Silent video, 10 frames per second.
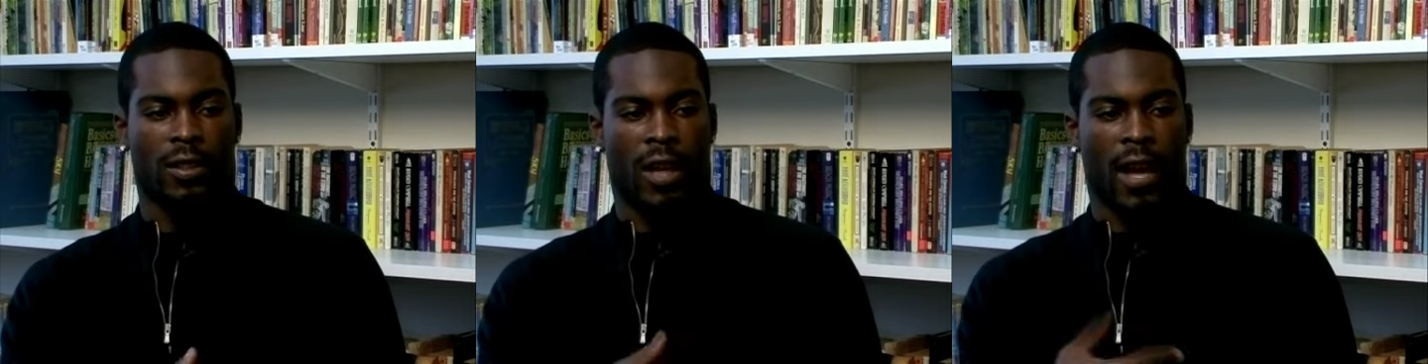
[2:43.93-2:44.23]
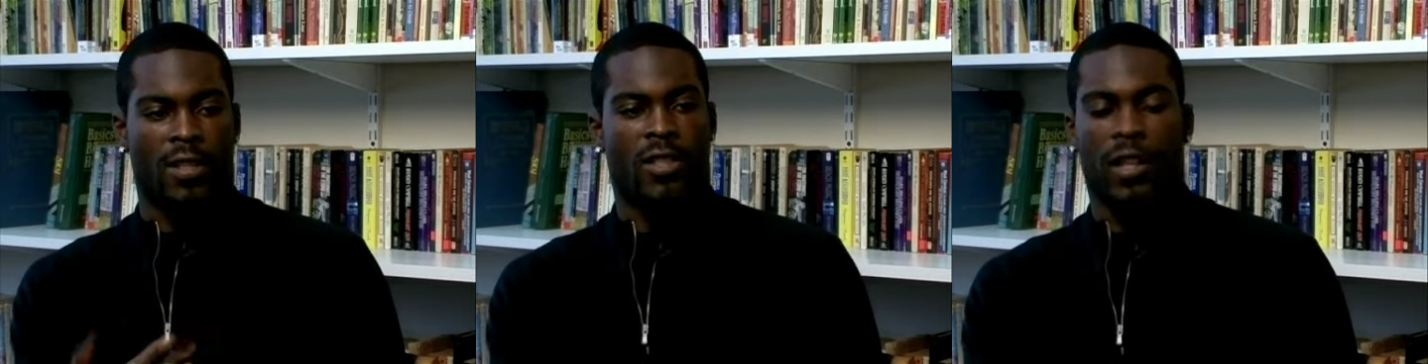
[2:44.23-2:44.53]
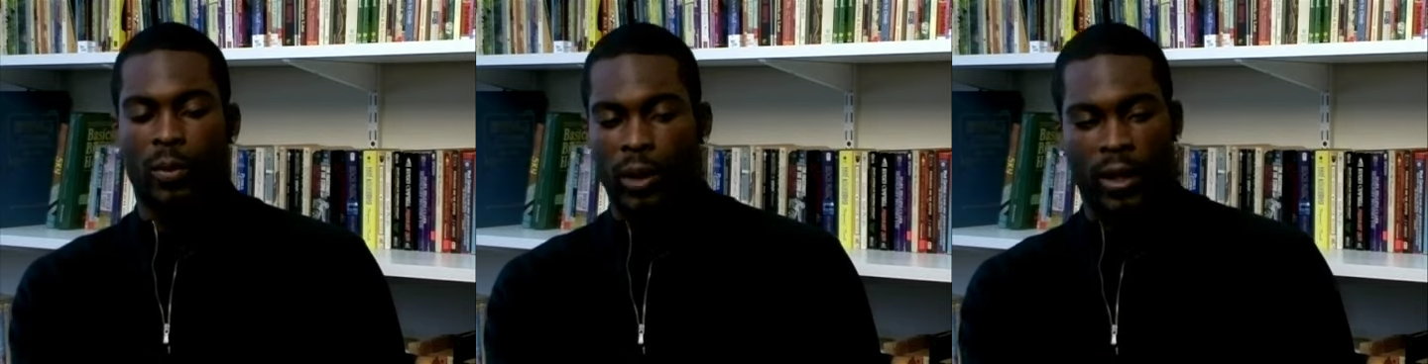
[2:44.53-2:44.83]
I, I
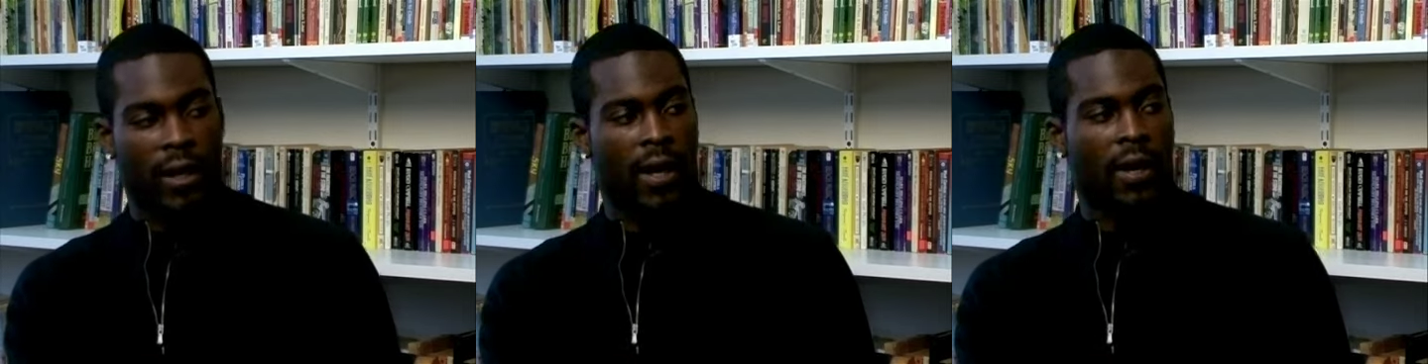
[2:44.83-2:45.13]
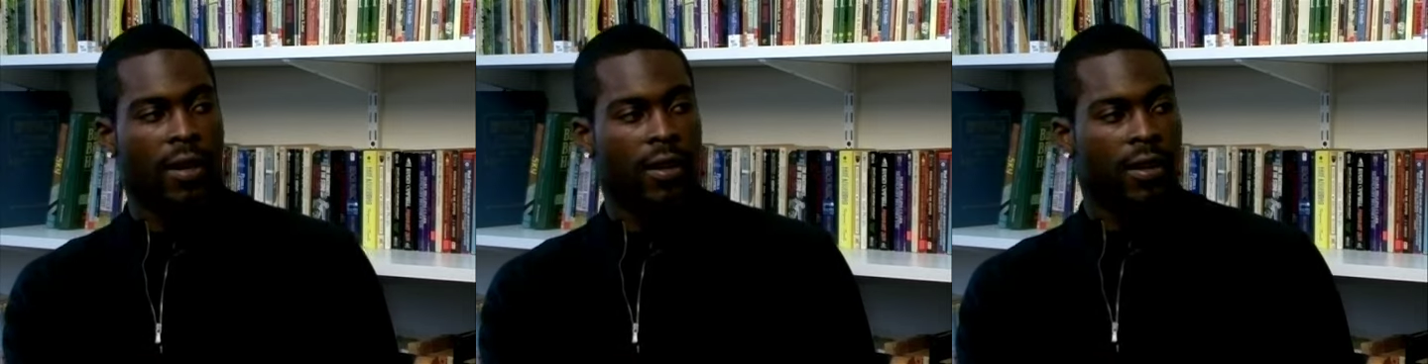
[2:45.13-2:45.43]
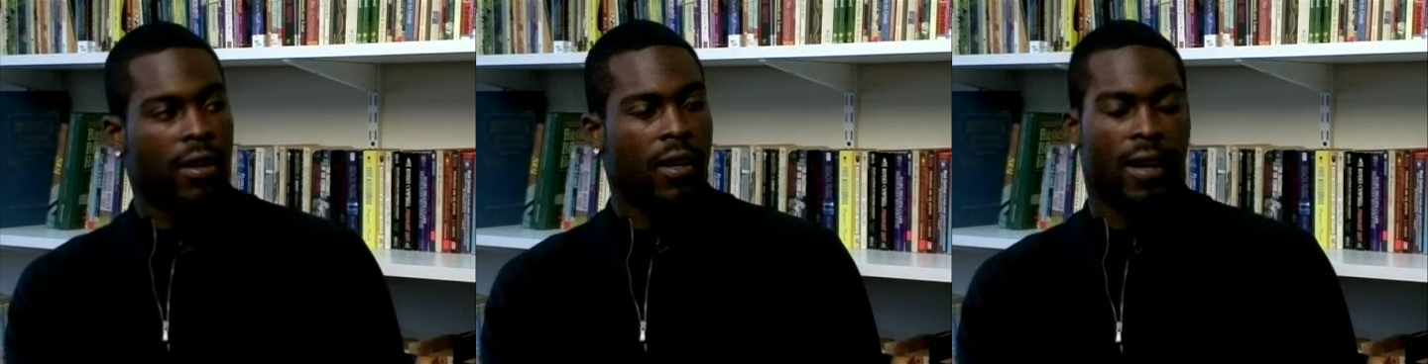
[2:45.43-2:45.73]
genuinely care
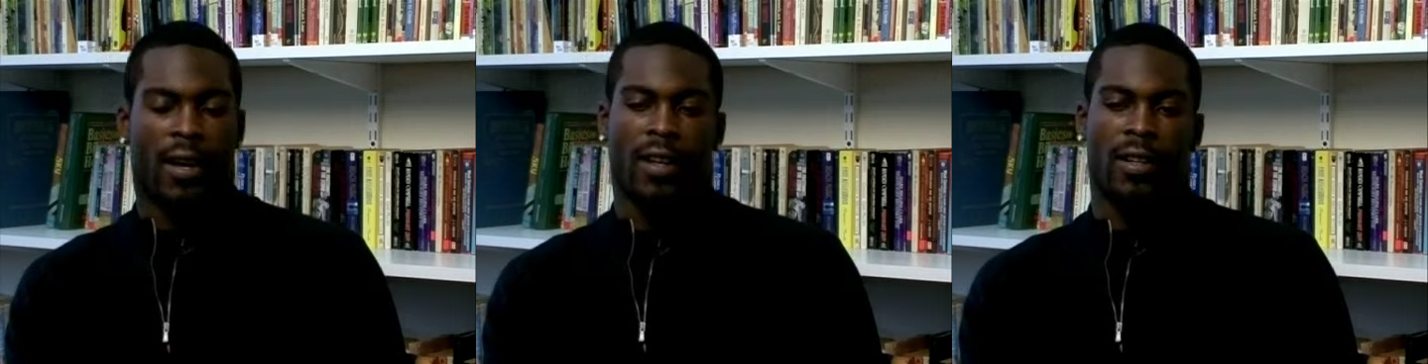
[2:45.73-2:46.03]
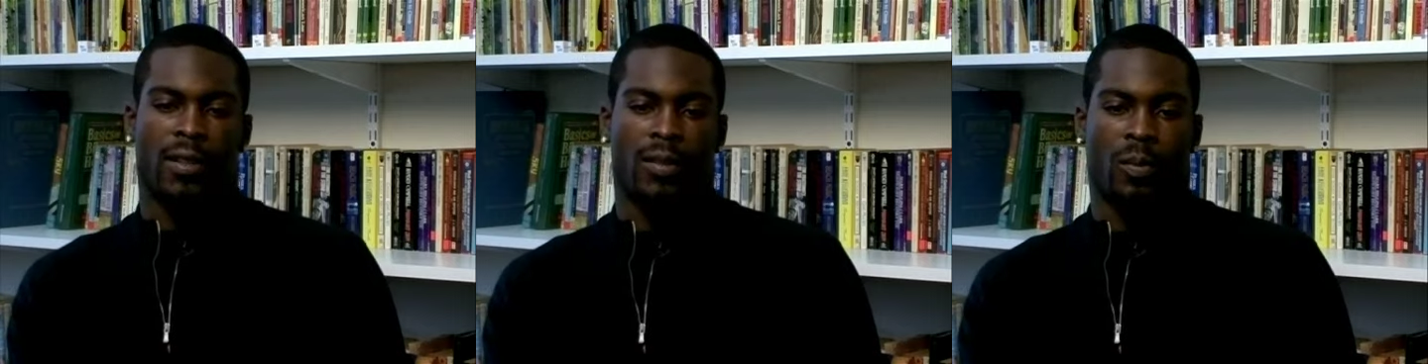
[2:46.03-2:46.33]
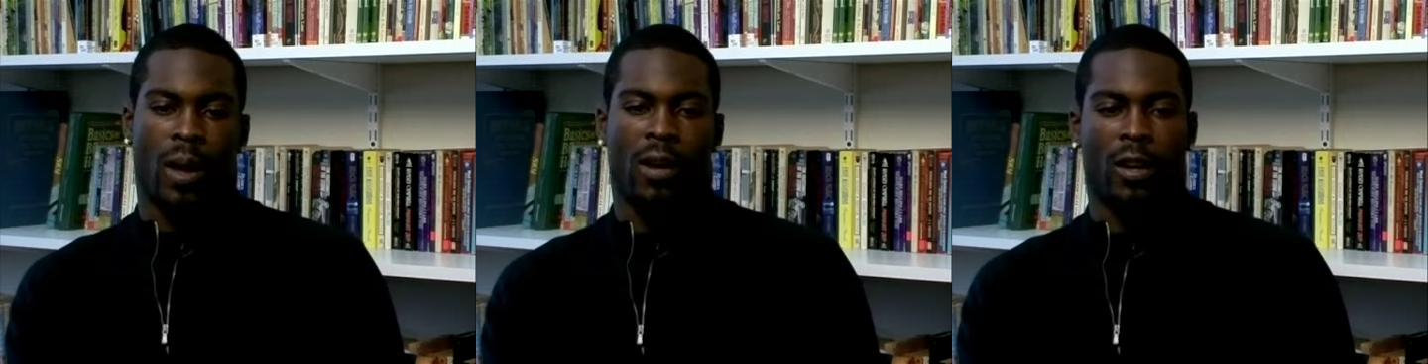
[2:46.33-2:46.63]
and
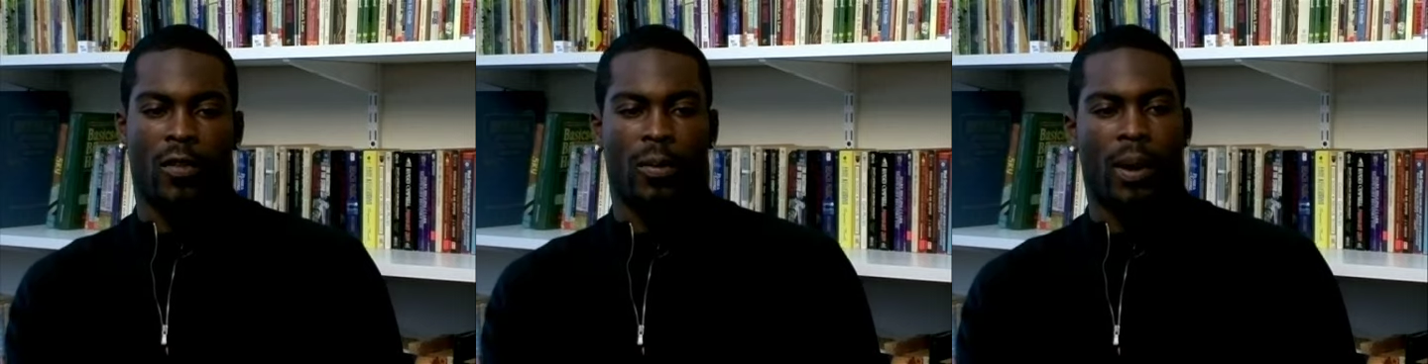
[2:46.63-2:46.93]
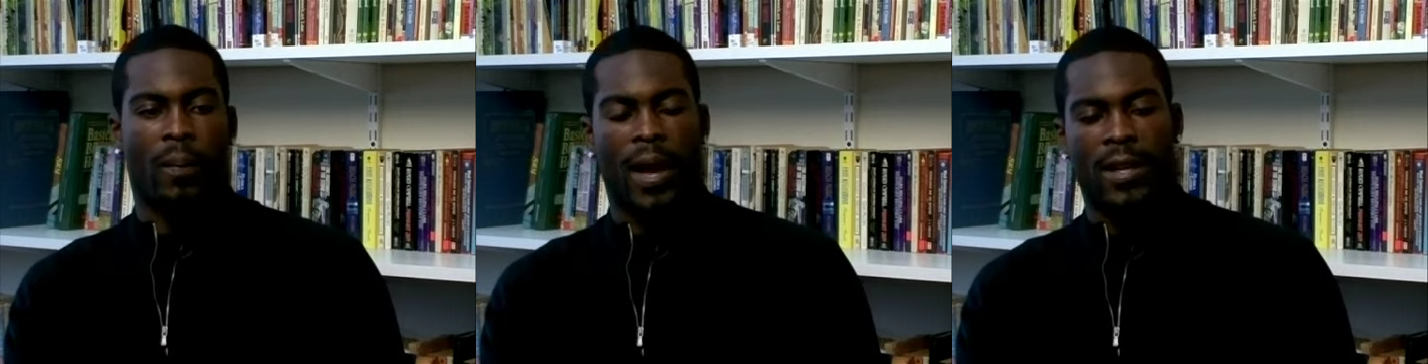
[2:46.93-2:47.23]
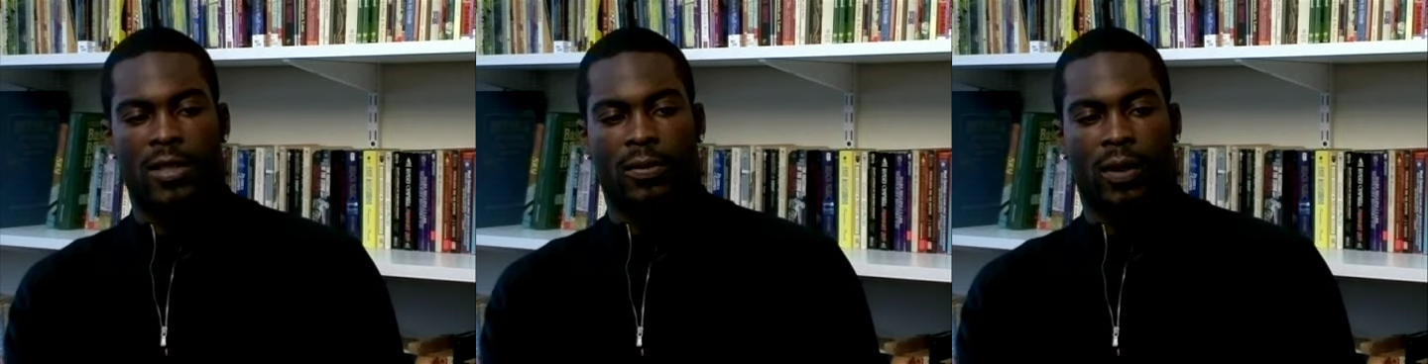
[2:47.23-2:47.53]
my love and my
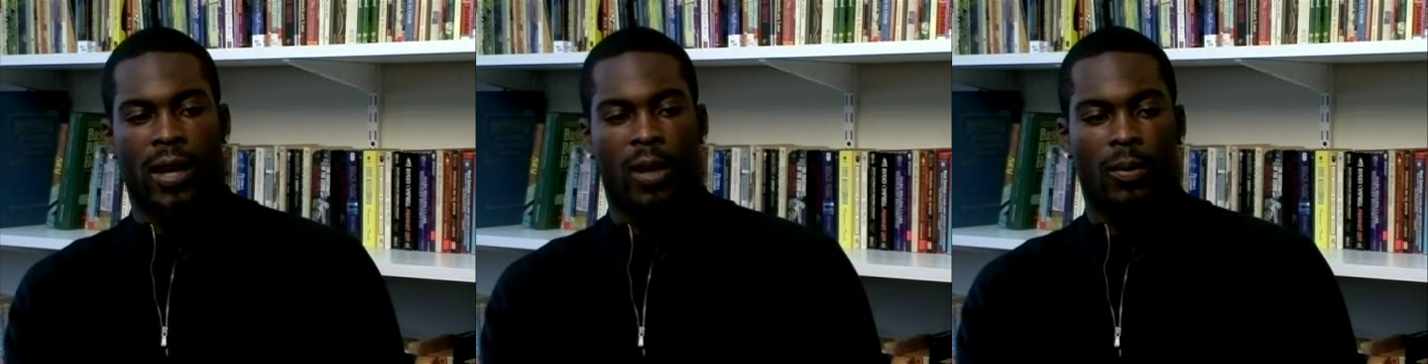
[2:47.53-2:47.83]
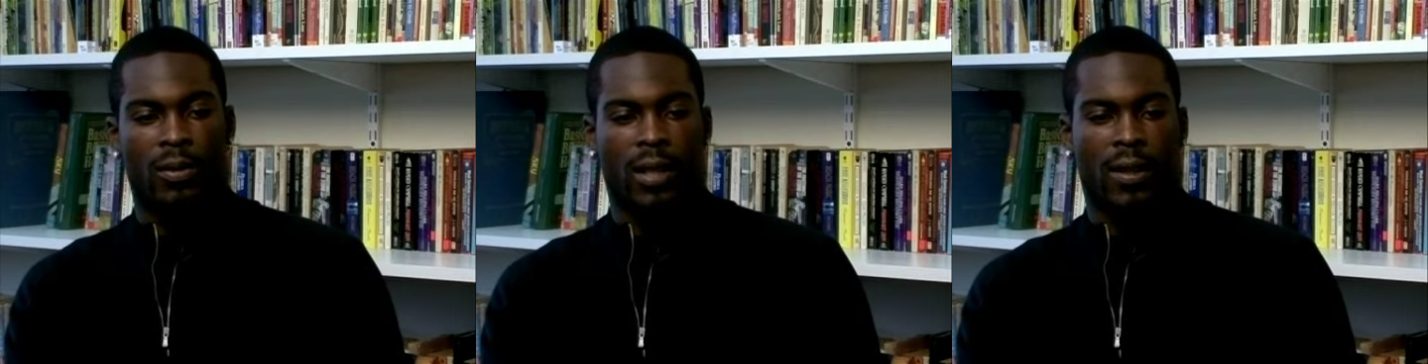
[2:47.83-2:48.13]
passion for animals.